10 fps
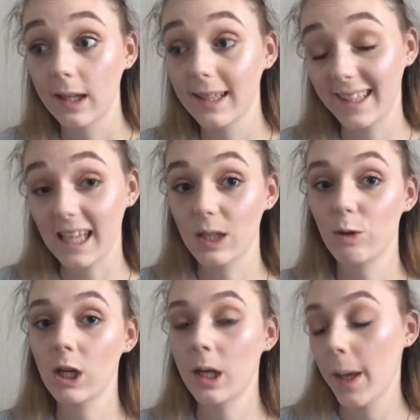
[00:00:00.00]
setting
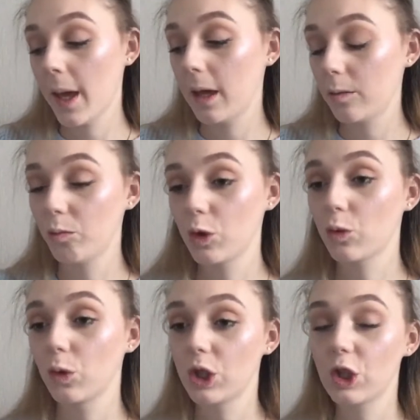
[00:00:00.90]
spray, and I'm just
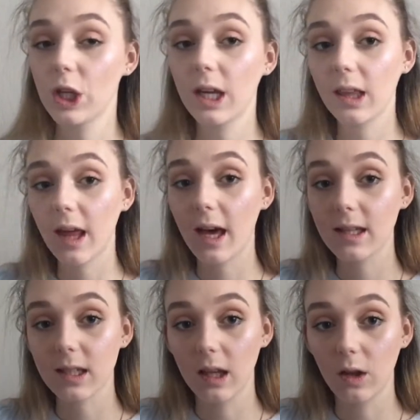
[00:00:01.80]
going to shake
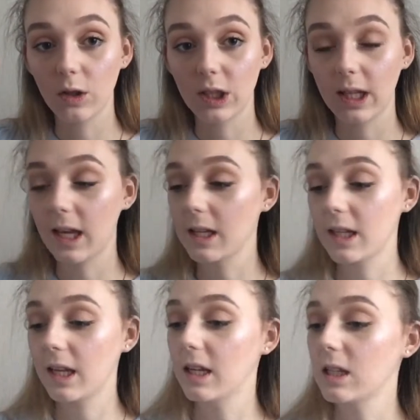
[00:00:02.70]
that. It looks like this,
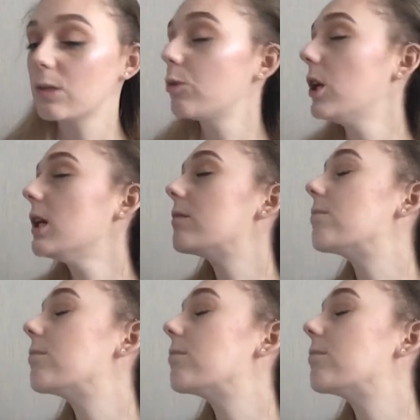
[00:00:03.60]
and then spray it.